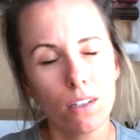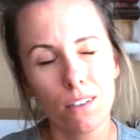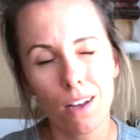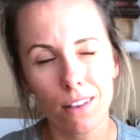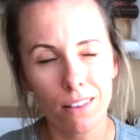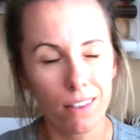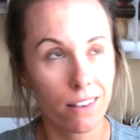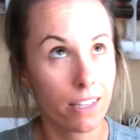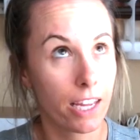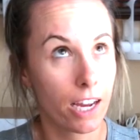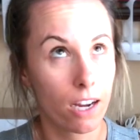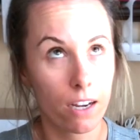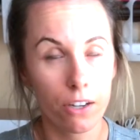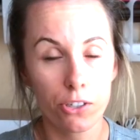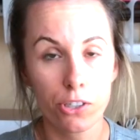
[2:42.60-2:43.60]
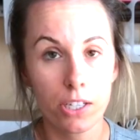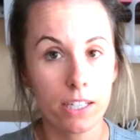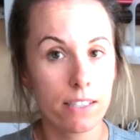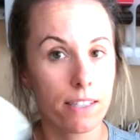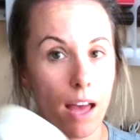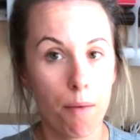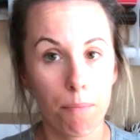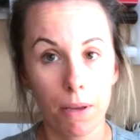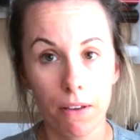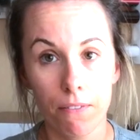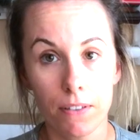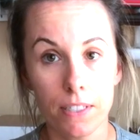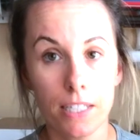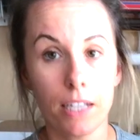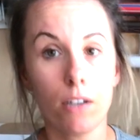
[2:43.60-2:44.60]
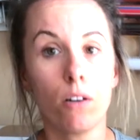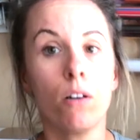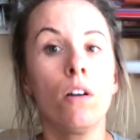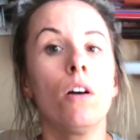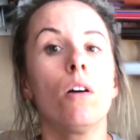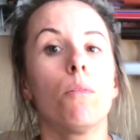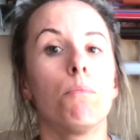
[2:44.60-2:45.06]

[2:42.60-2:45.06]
not that the carrier sheet is that big of a deal,